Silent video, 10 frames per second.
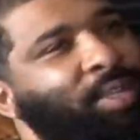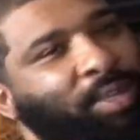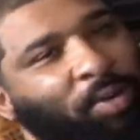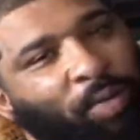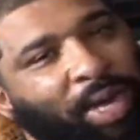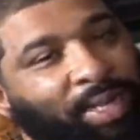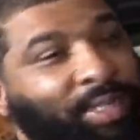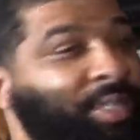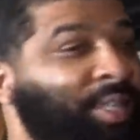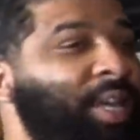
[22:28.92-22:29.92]

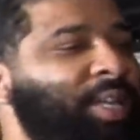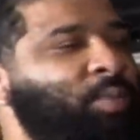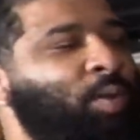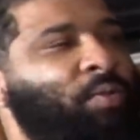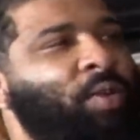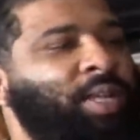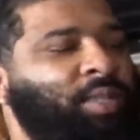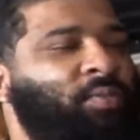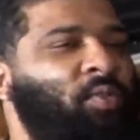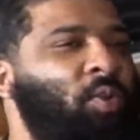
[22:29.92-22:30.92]
This is it. This is what the friendlies
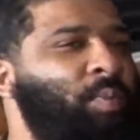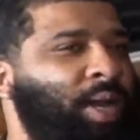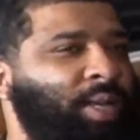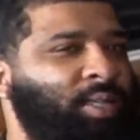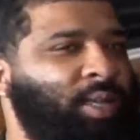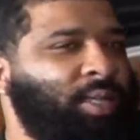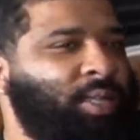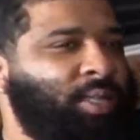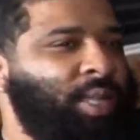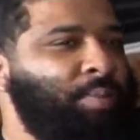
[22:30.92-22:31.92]
are for, man. It's
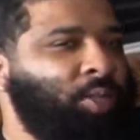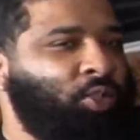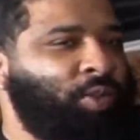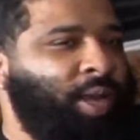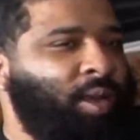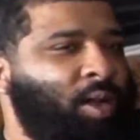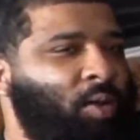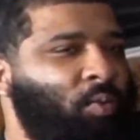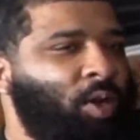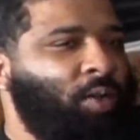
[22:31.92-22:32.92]
to demonstrate
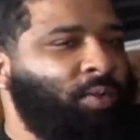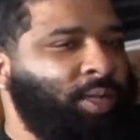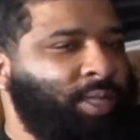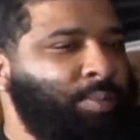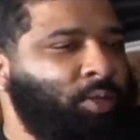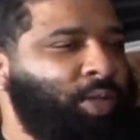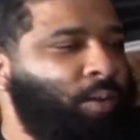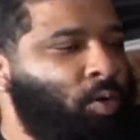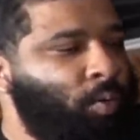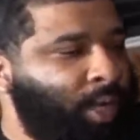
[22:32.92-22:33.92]
our worth and to
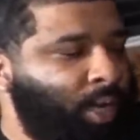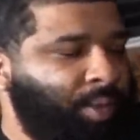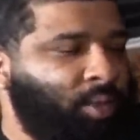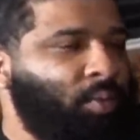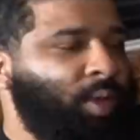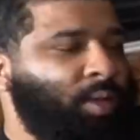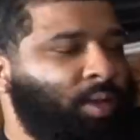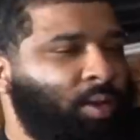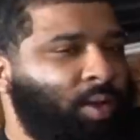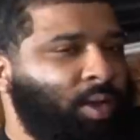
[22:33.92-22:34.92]
demonstrate what we're going to be doing,
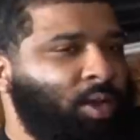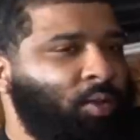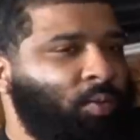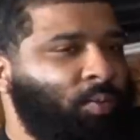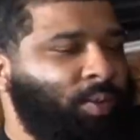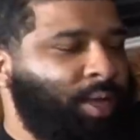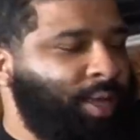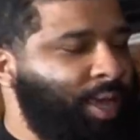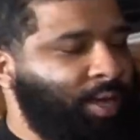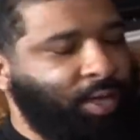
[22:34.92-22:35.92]
And I know,
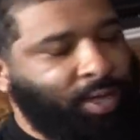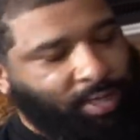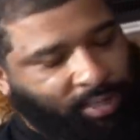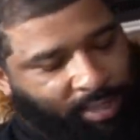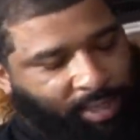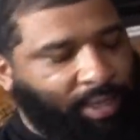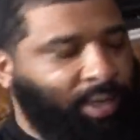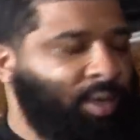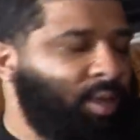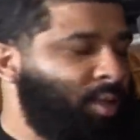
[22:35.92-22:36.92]
again, you're going to
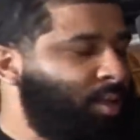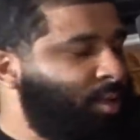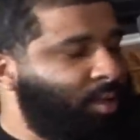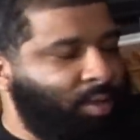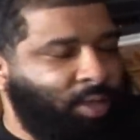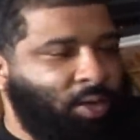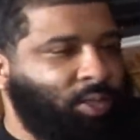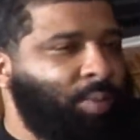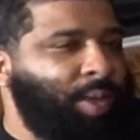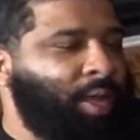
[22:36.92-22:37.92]
see,
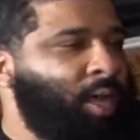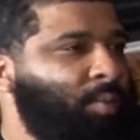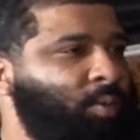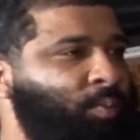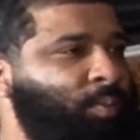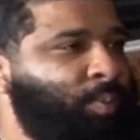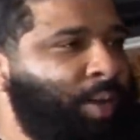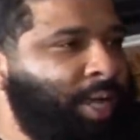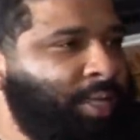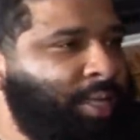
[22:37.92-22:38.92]
some hiccups.
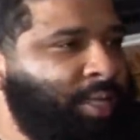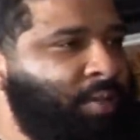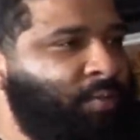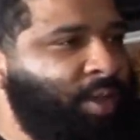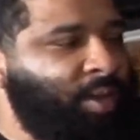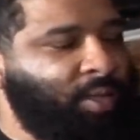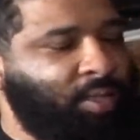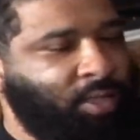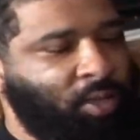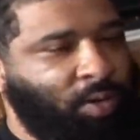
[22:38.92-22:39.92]
Players need to get
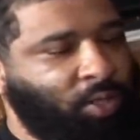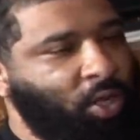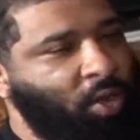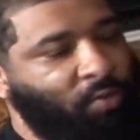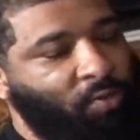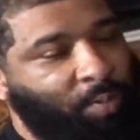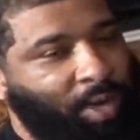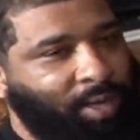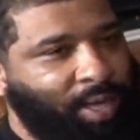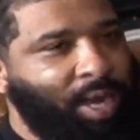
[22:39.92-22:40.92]
fitness and so on and so forth.
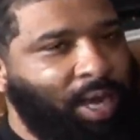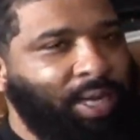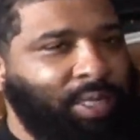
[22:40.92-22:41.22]
But again, I need